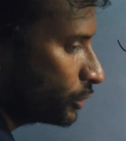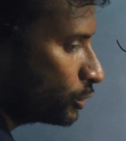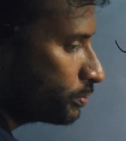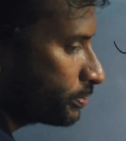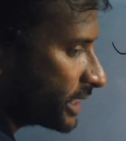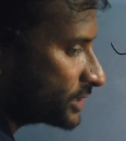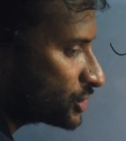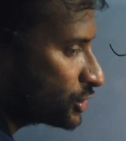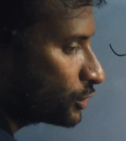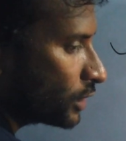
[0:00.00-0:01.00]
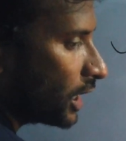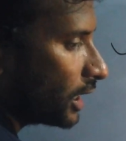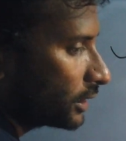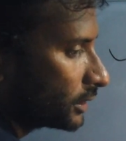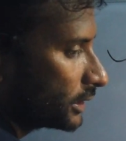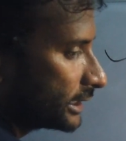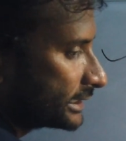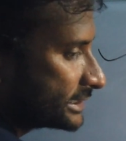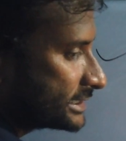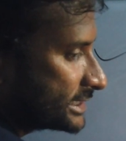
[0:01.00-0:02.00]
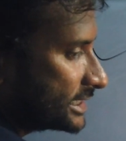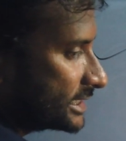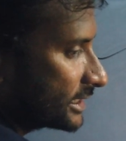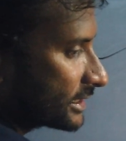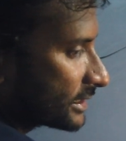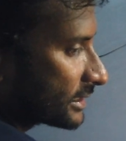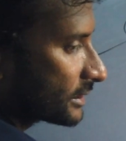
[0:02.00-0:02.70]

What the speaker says: You brush your teeth.